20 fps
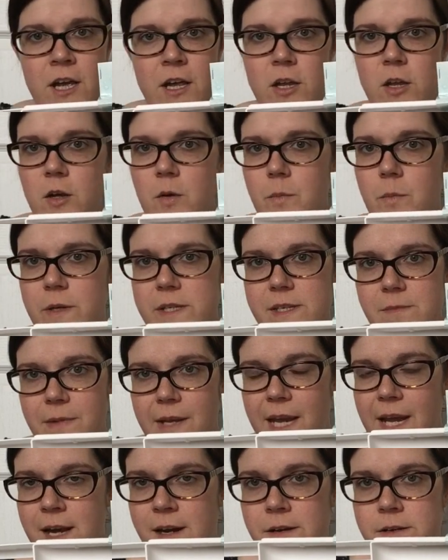You could put some
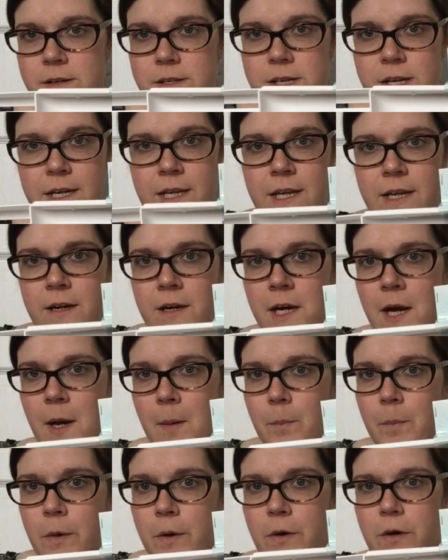candles on here, a
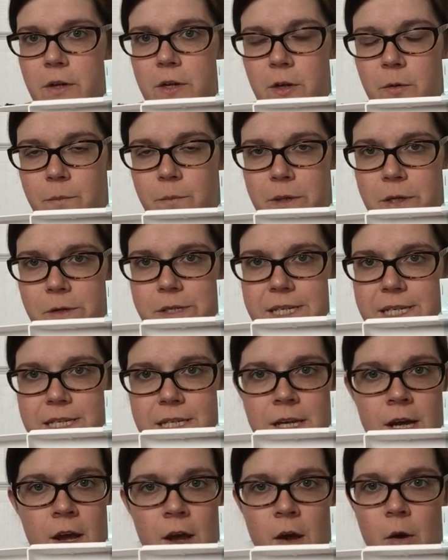book, your
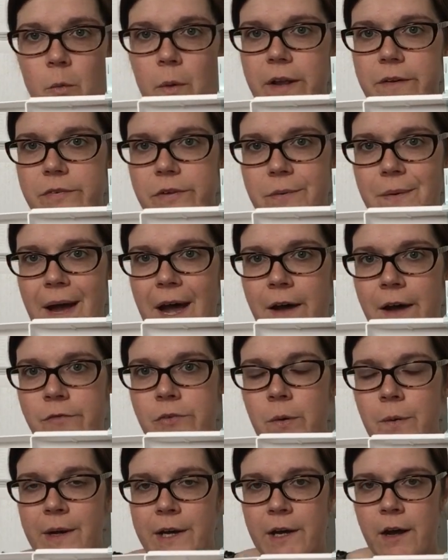music, whatever you have
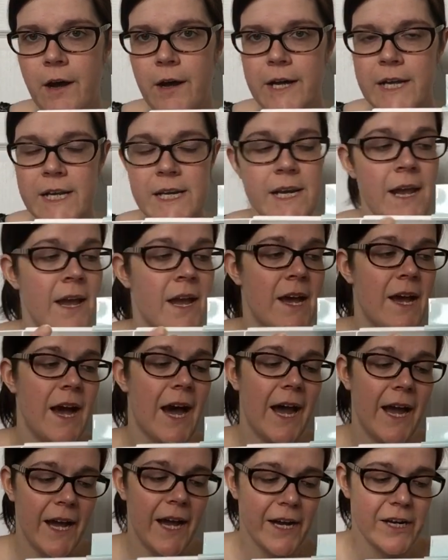going on.
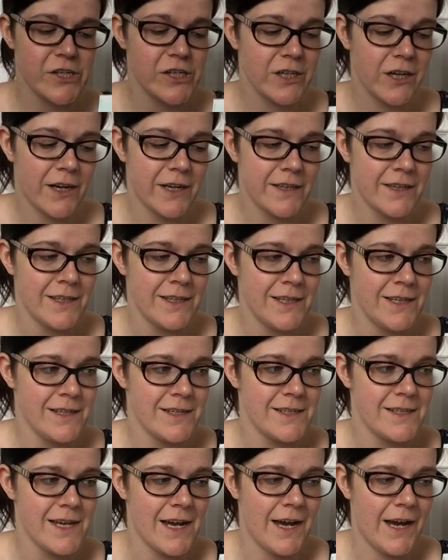I actually got
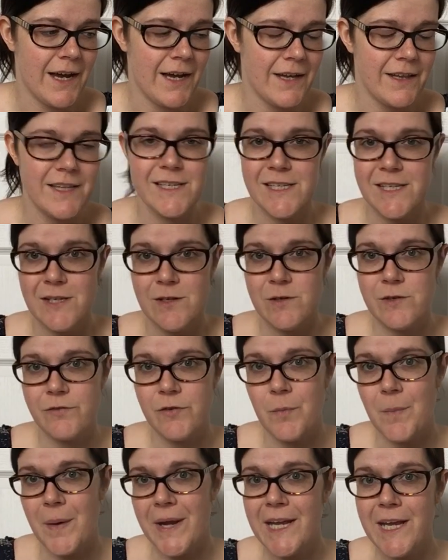this to use
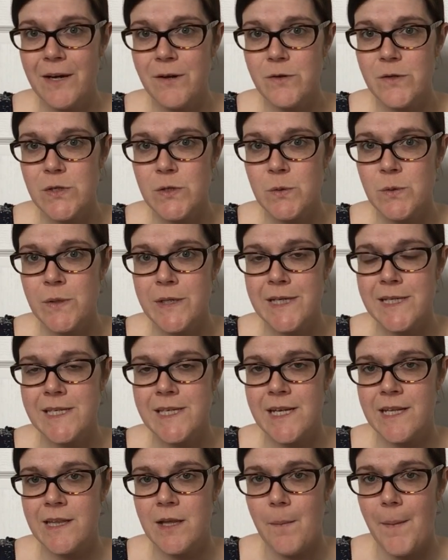for my kiddos' toys
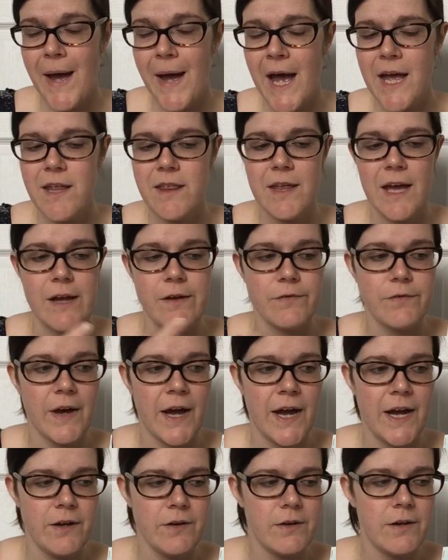in the bath. I
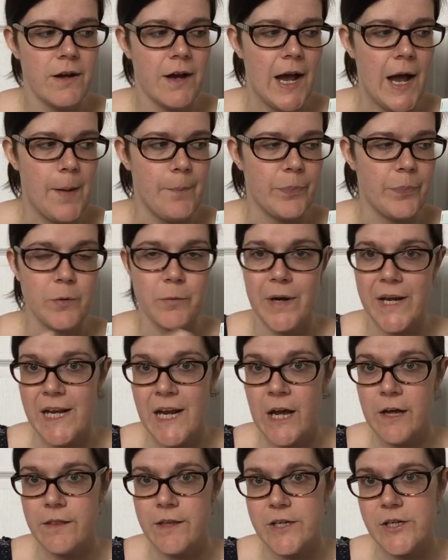find right
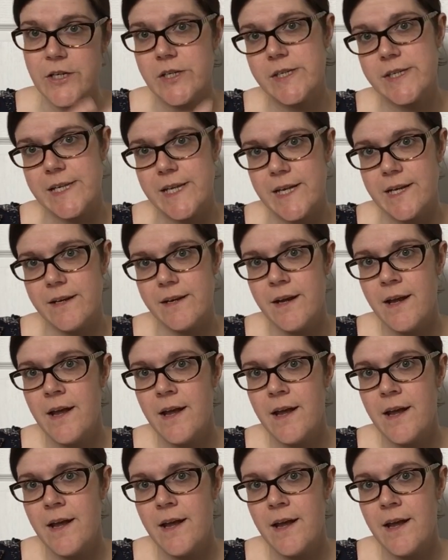now they just sit